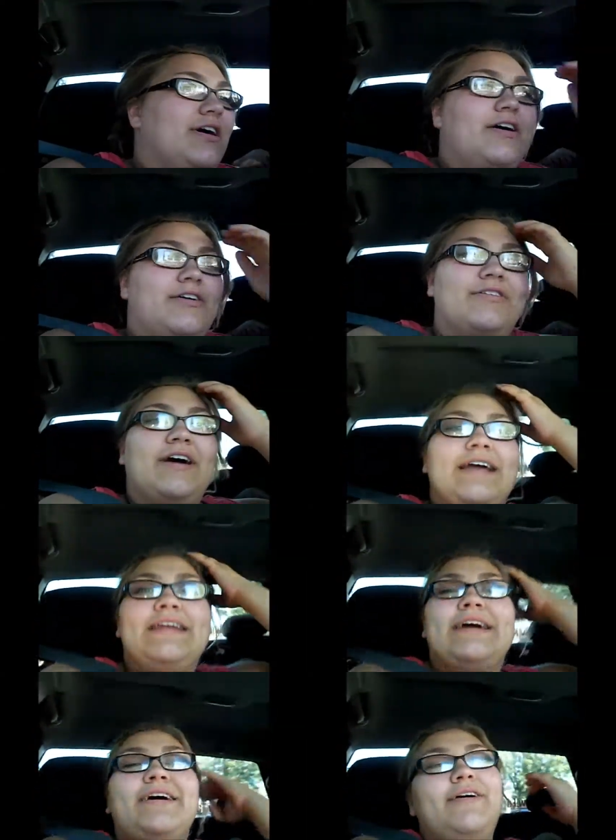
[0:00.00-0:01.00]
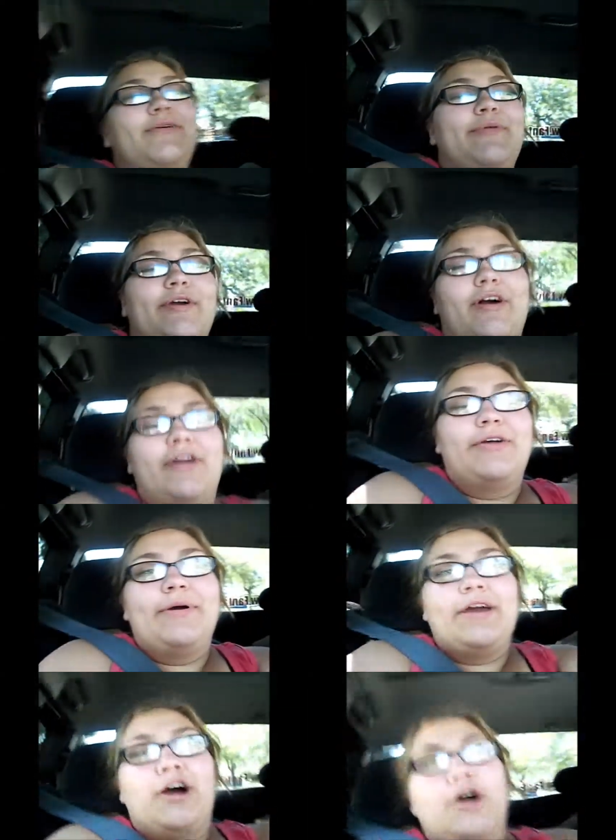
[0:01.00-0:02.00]
So right now we're on
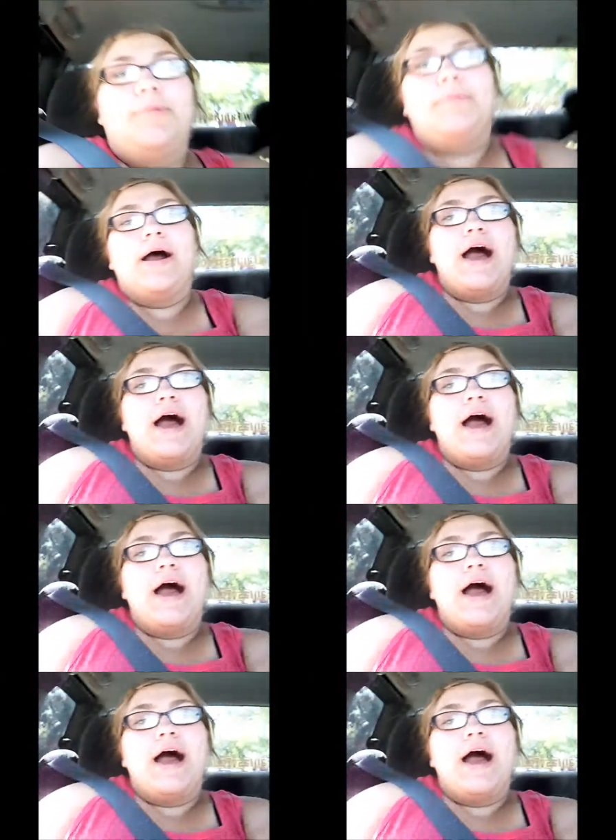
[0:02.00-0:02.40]
our way home